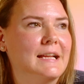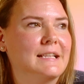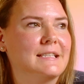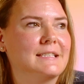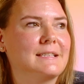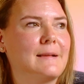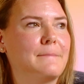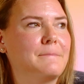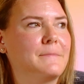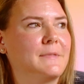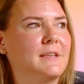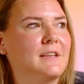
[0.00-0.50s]
It's
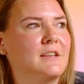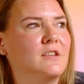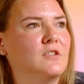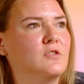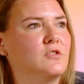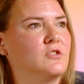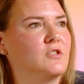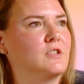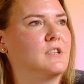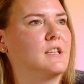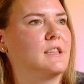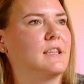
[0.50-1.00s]
something you
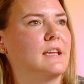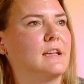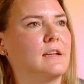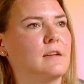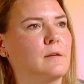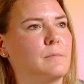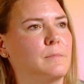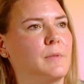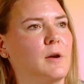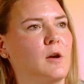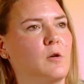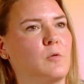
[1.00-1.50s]
should think
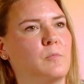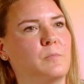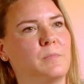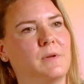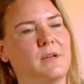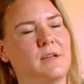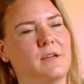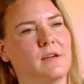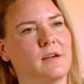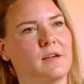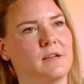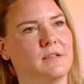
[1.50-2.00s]
about,
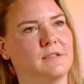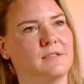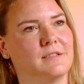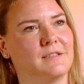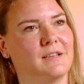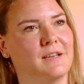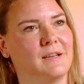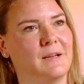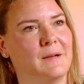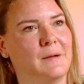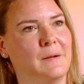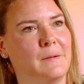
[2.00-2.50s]
because
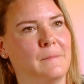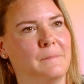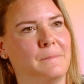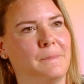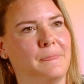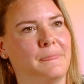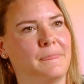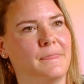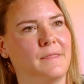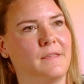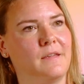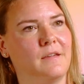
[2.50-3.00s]

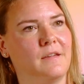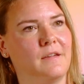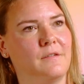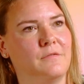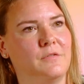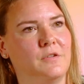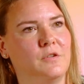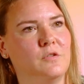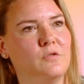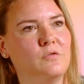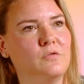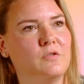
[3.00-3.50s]
if
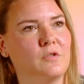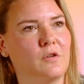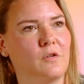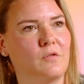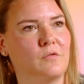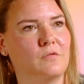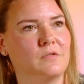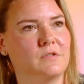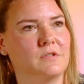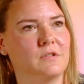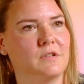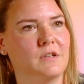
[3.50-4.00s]
you
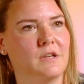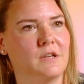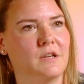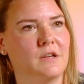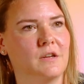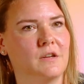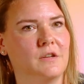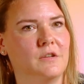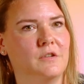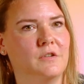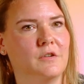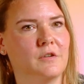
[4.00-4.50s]
don't,
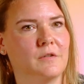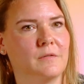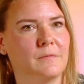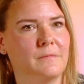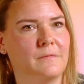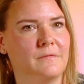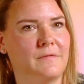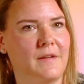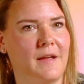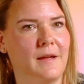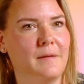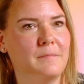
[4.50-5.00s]
your
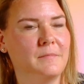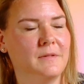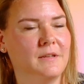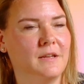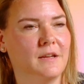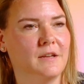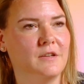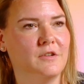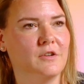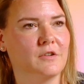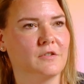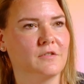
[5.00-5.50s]
family
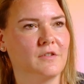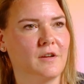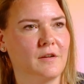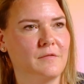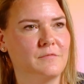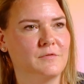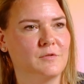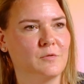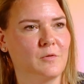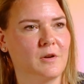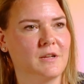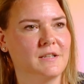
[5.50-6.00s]
and your
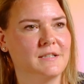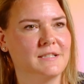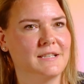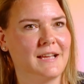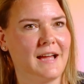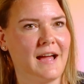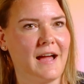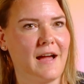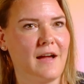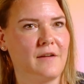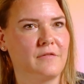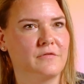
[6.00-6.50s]
loved ones
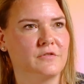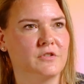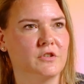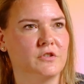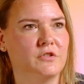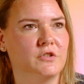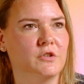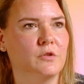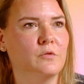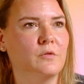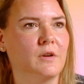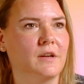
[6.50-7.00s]
have to
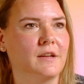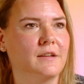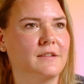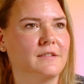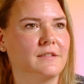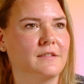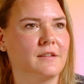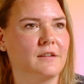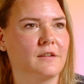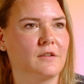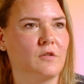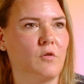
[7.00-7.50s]
do it.
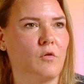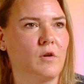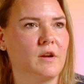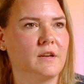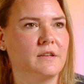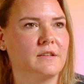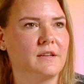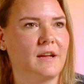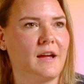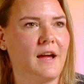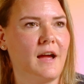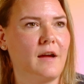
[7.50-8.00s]
They're
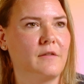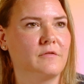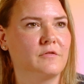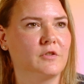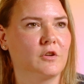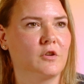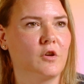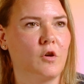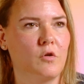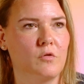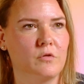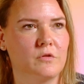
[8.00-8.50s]
going to have to
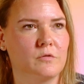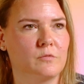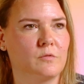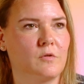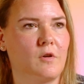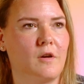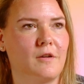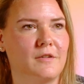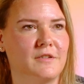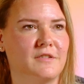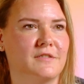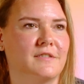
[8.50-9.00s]
go through
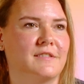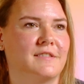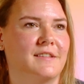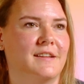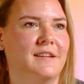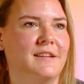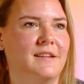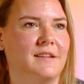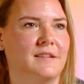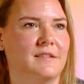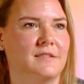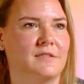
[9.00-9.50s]
all your
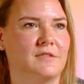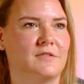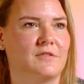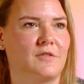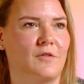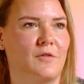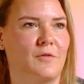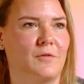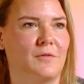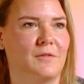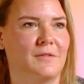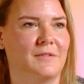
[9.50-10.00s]
things.
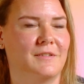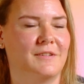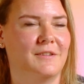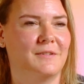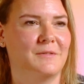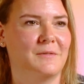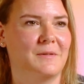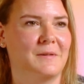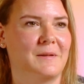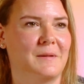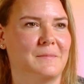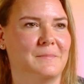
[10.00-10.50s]
So you
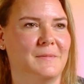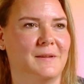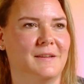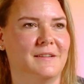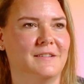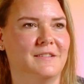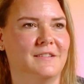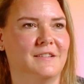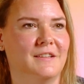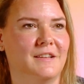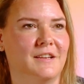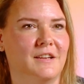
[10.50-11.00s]
know what I
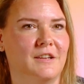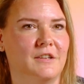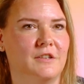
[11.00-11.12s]
mean?